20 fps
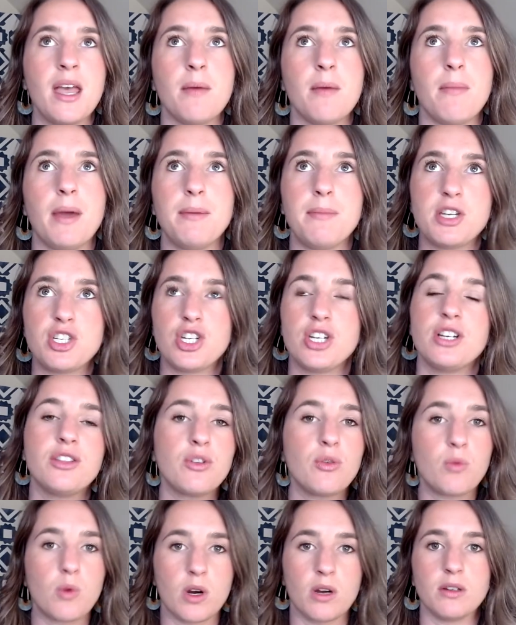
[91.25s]
My mission in
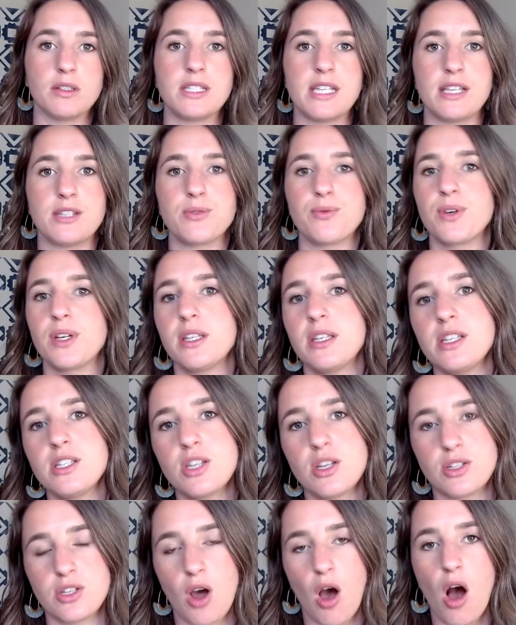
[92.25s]
the world is really
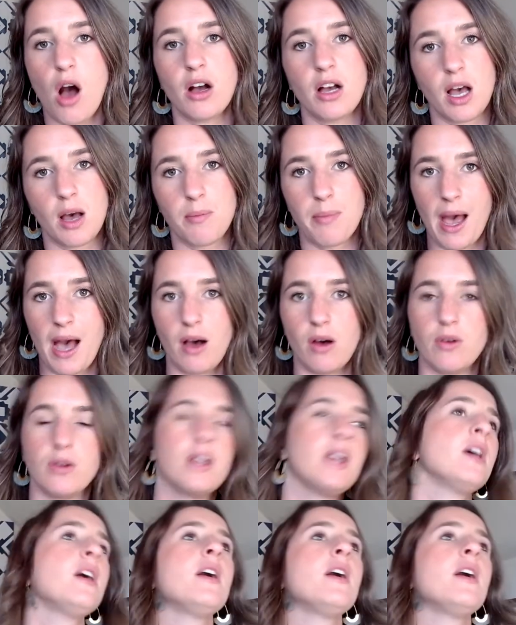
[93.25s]
to talk about